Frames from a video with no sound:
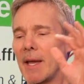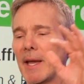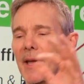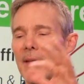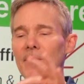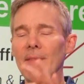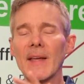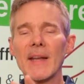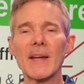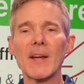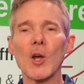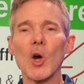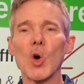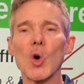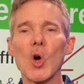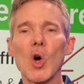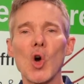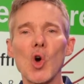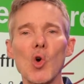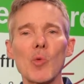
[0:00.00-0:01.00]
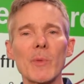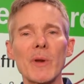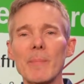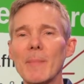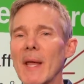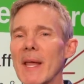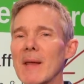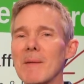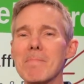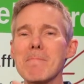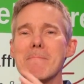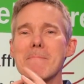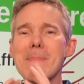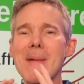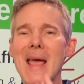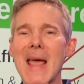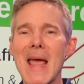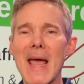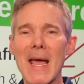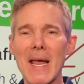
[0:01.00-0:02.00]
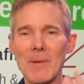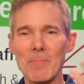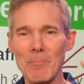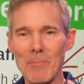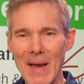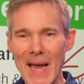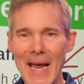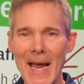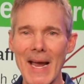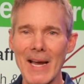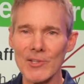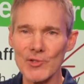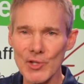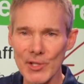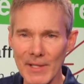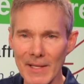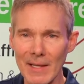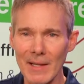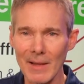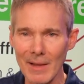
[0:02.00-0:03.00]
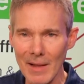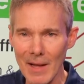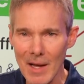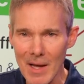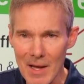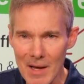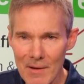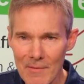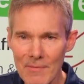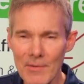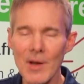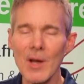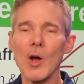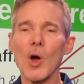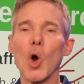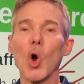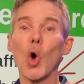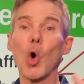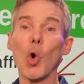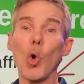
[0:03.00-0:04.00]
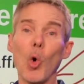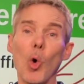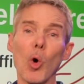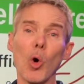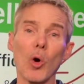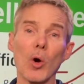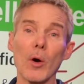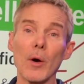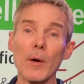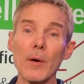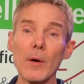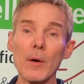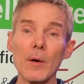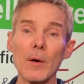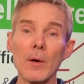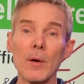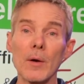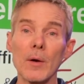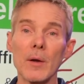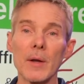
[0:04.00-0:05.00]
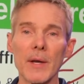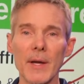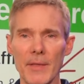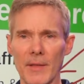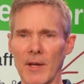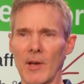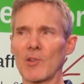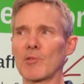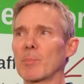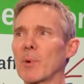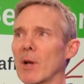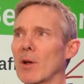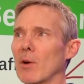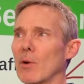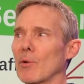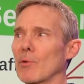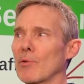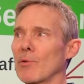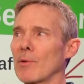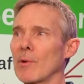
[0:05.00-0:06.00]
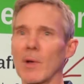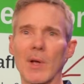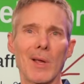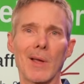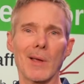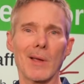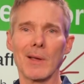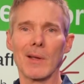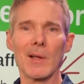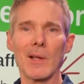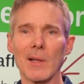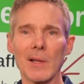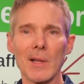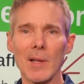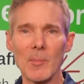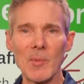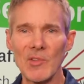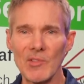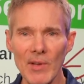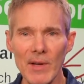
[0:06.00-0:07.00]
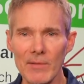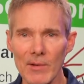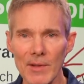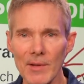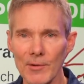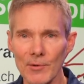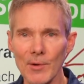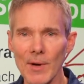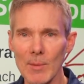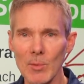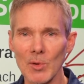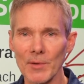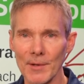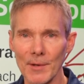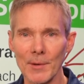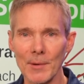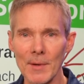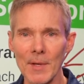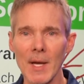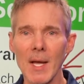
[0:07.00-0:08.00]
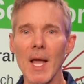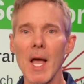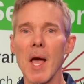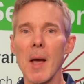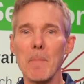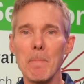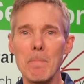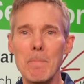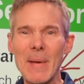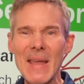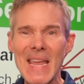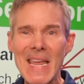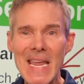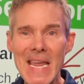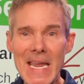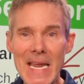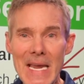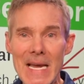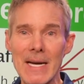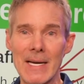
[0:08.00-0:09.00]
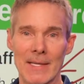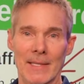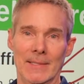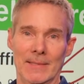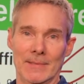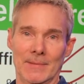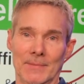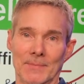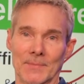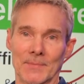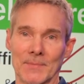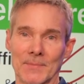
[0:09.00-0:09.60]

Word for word: and then go home and make mad, passionate love? Or, and the husband goes, huh, let me save you the trouble, dude. B. No.